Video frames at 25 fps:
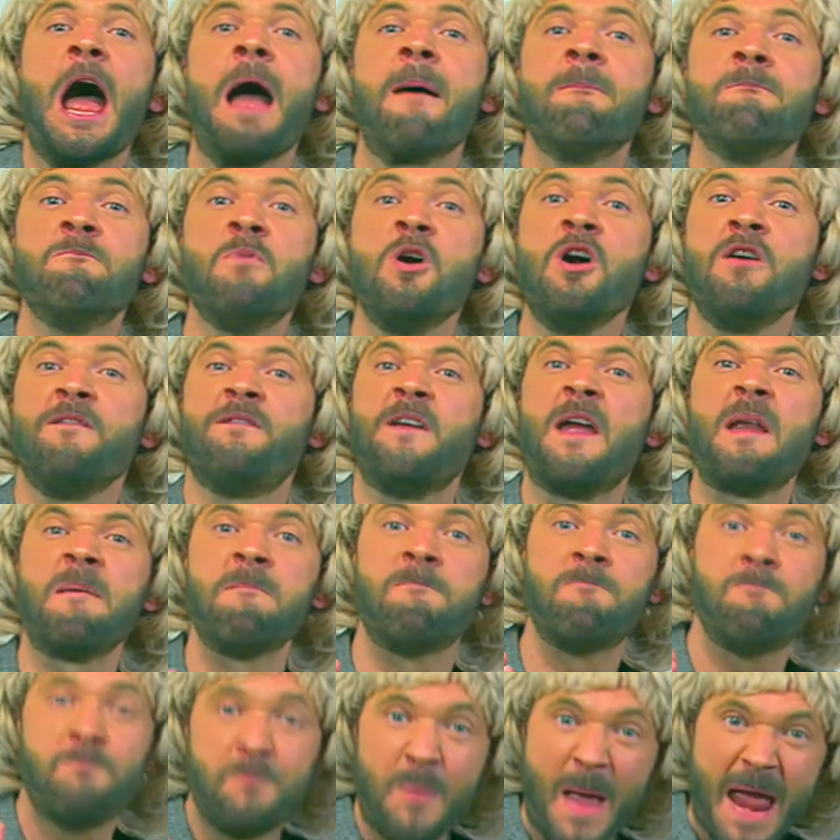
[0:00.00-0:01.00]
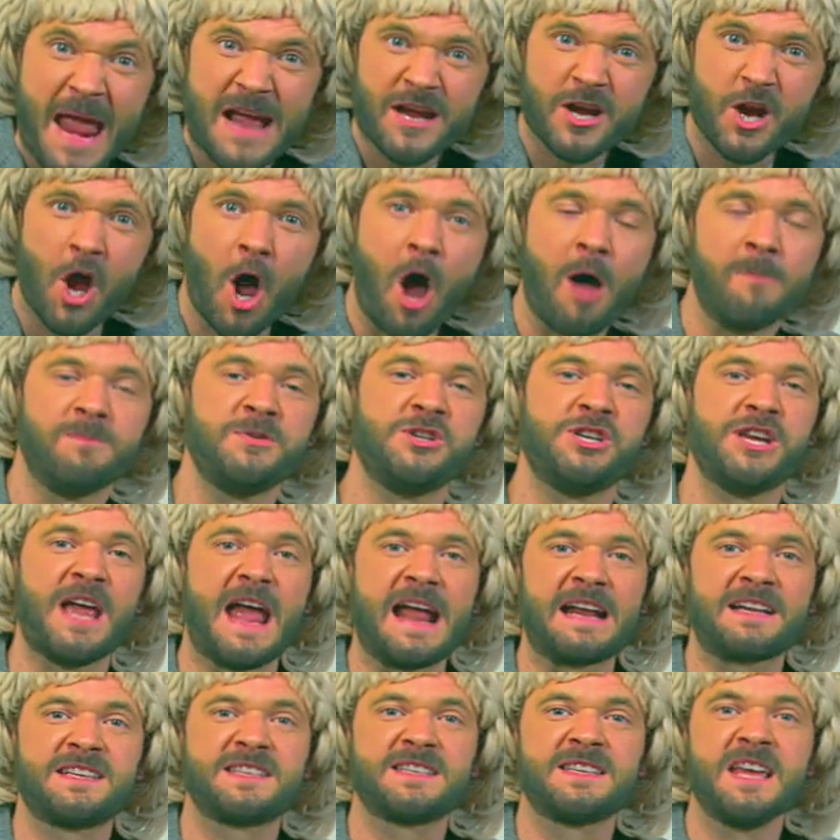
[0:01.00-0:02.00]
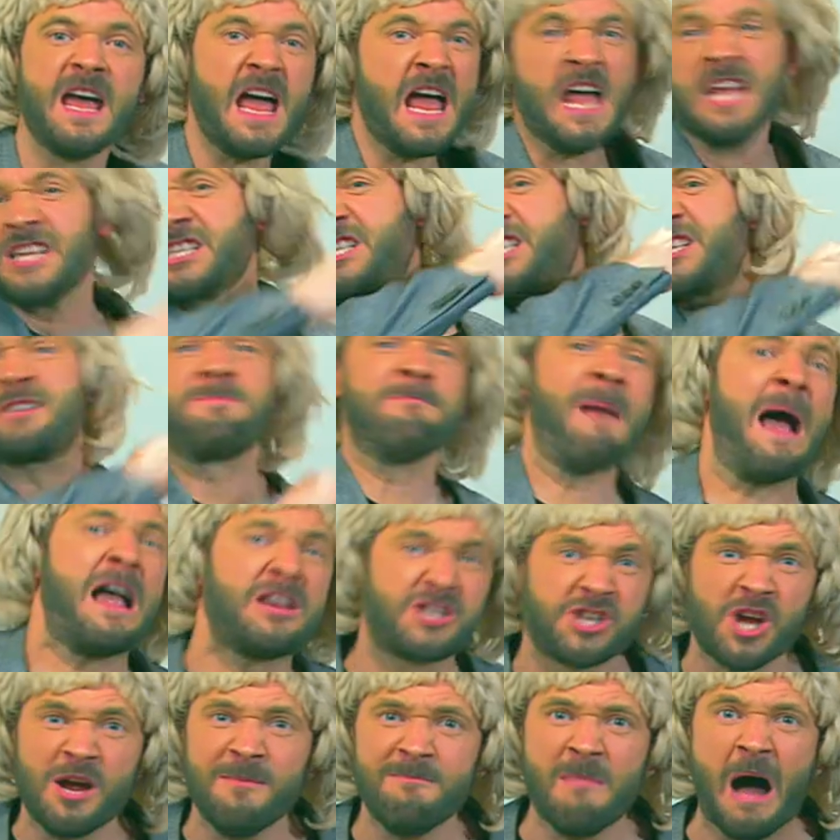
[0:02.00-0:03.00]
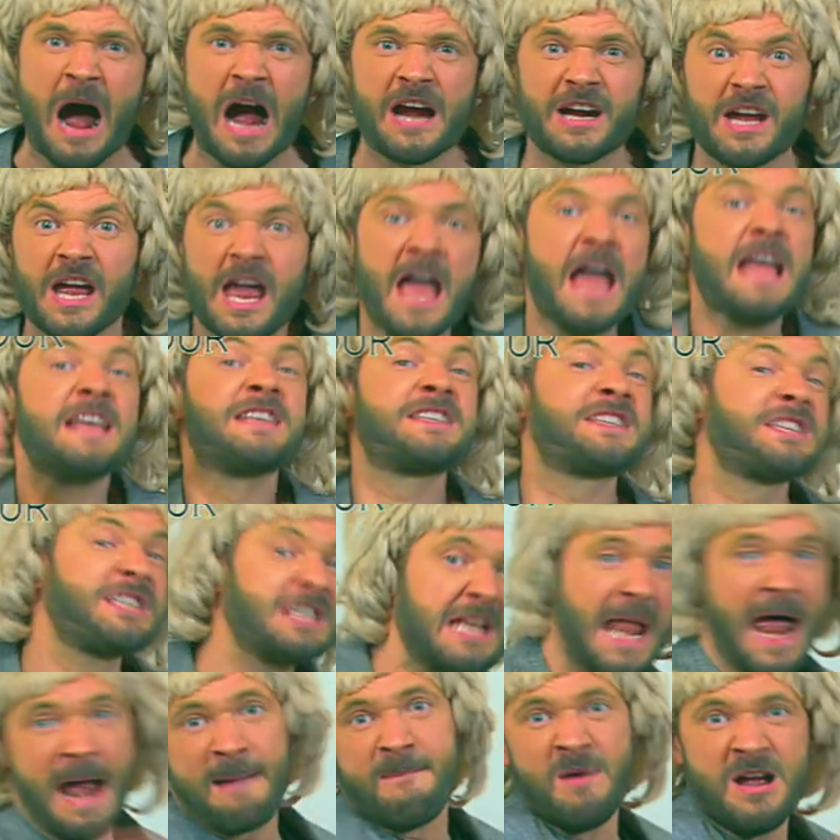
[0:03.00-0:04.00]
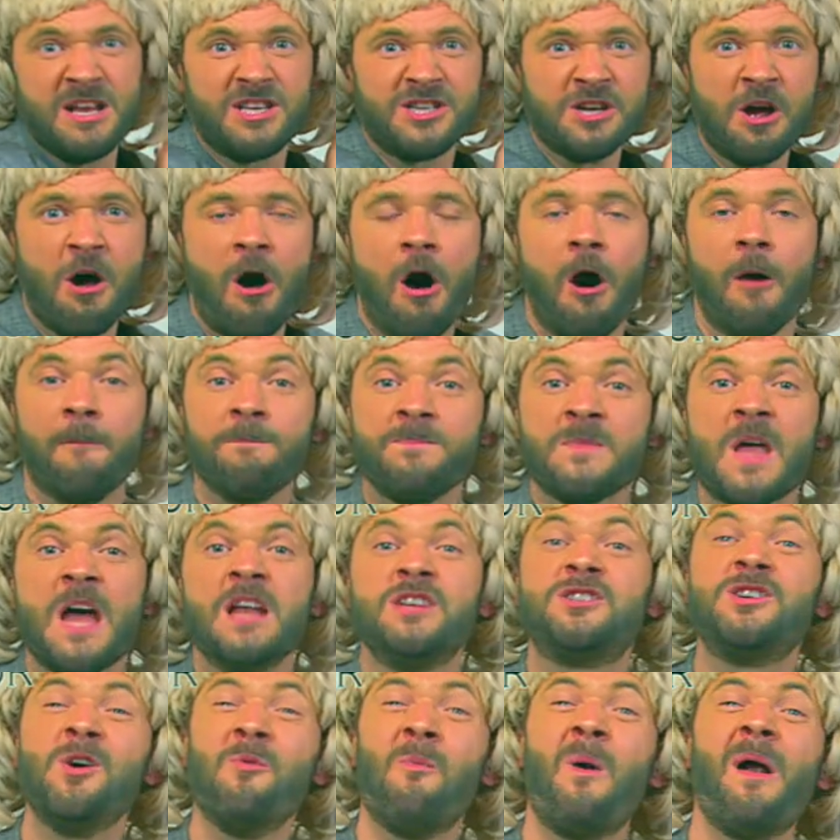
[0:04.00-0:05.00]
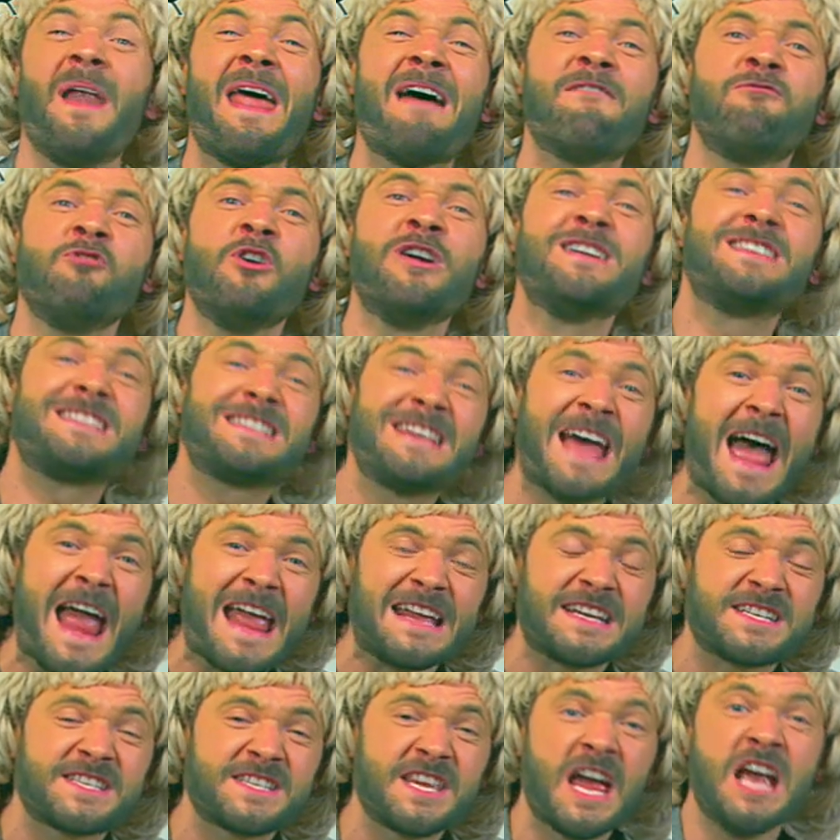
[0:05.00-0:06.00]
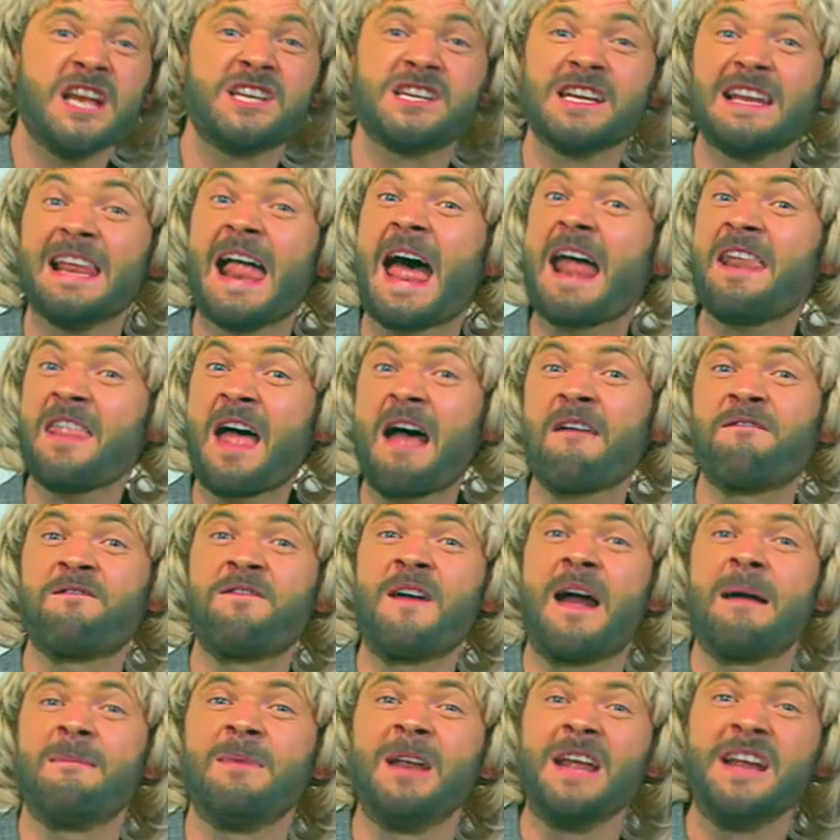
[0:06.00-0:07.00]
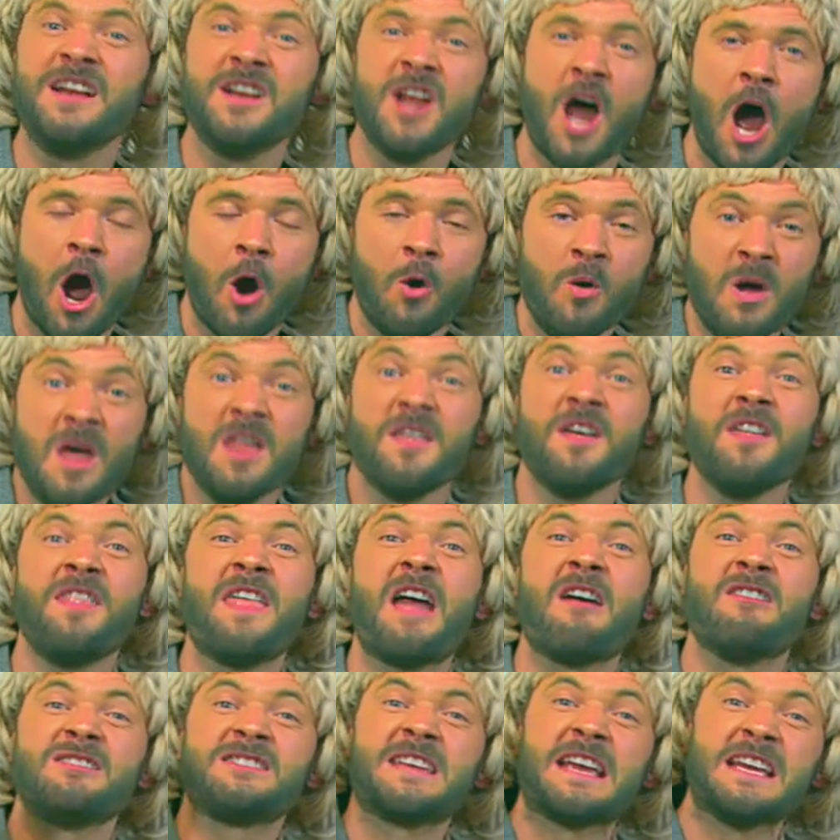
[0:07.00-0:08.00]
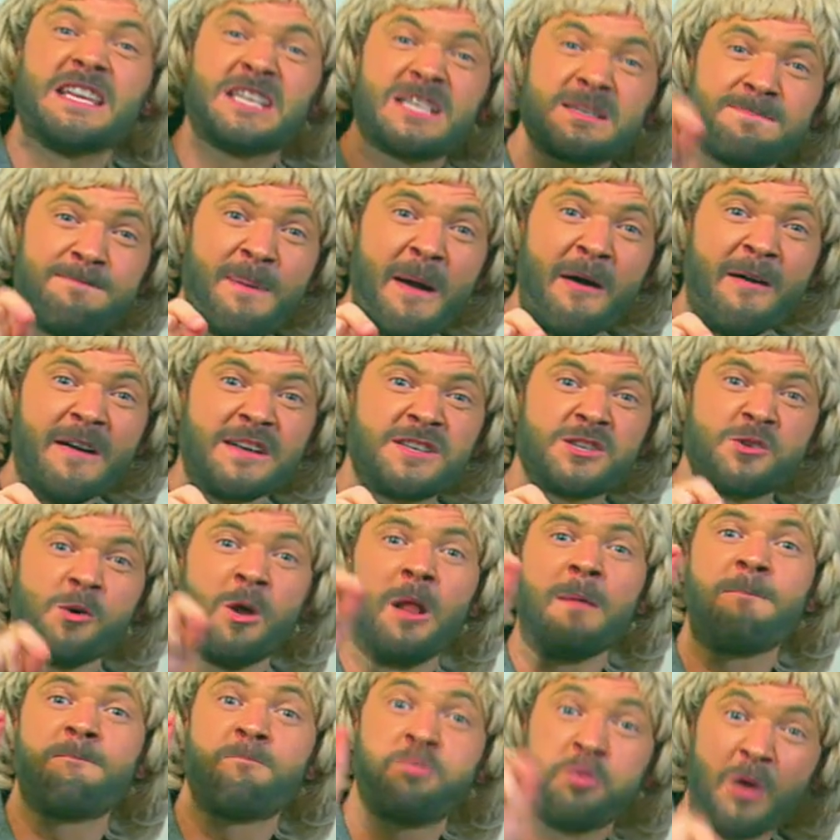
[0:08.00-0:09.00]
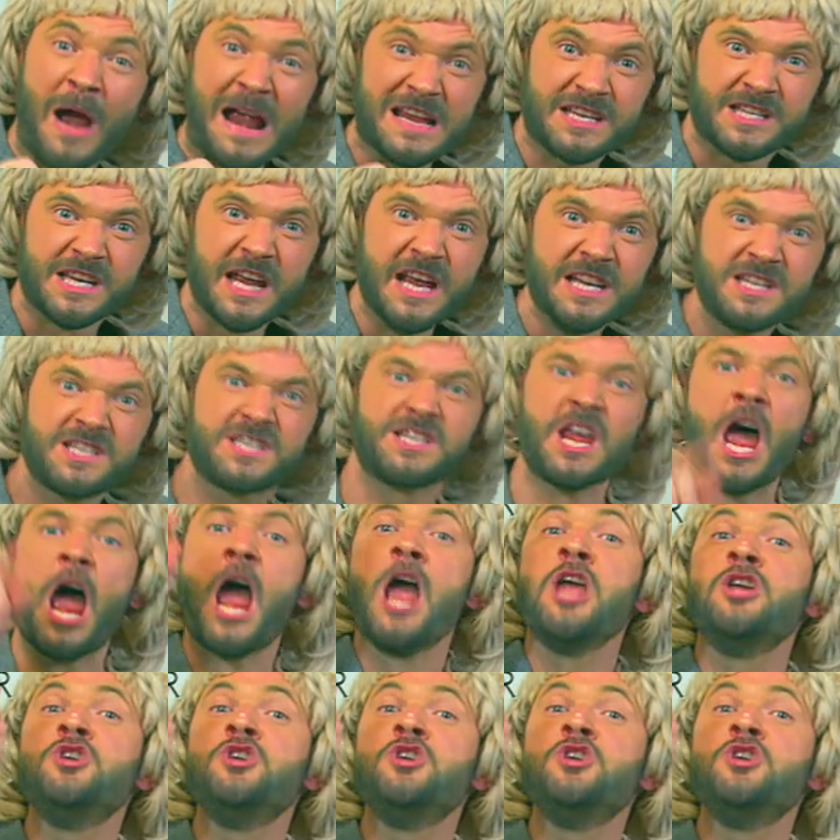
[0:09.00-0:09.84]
at moving big objects. Smash a mug, slam a door. Do whatever it takes to let that family know that there is a spiritual presence,